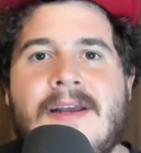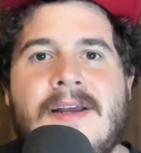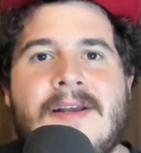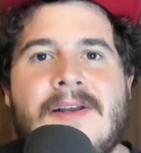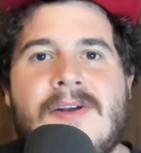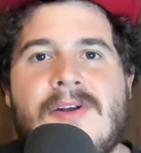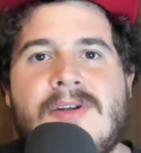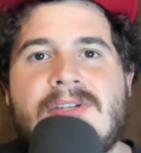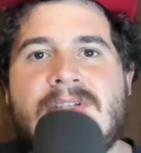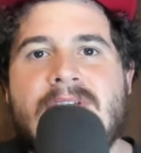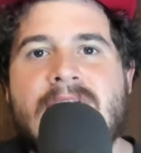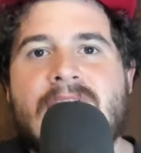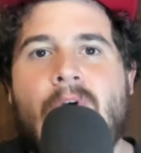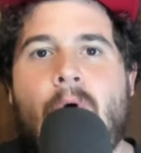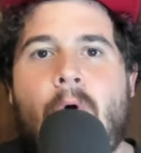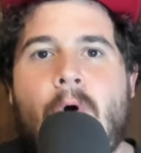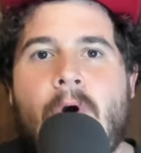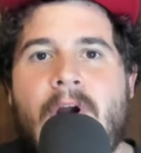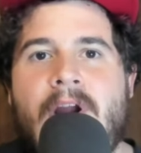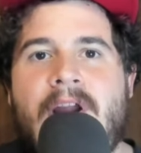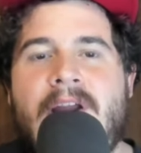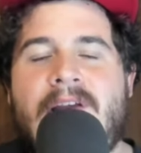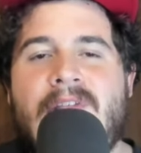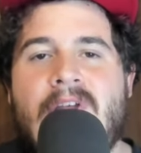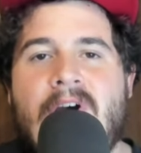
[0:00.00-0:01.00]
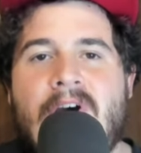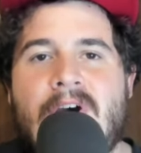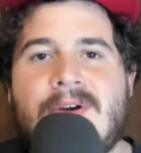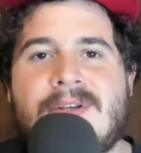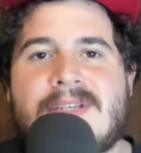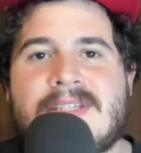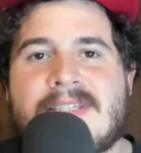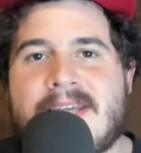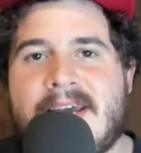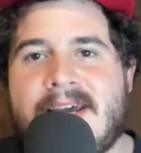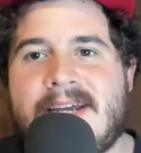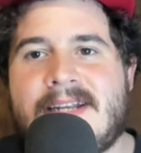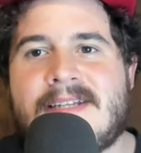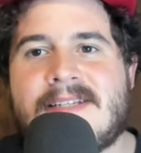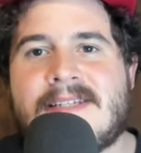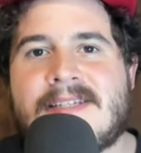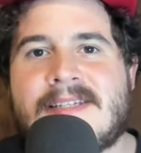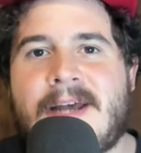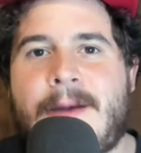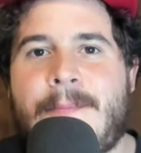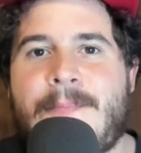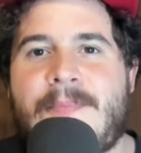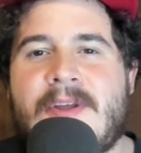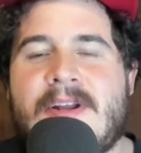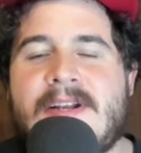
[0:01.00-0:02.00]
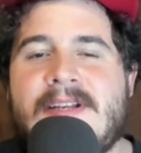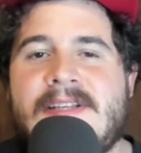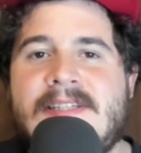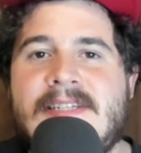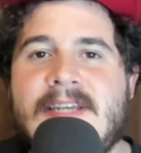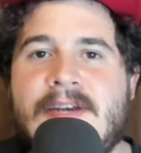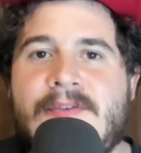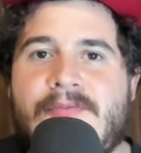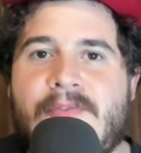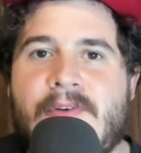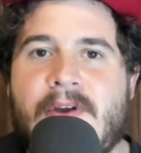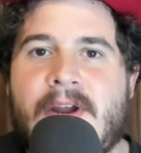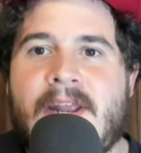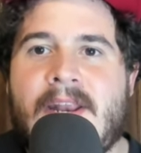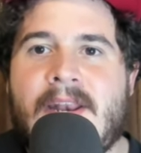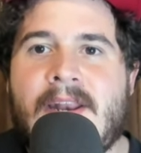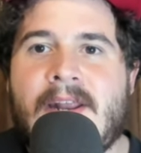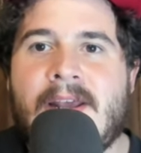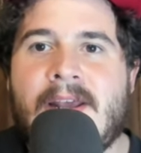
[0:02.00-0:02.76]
Scoring, though, said something different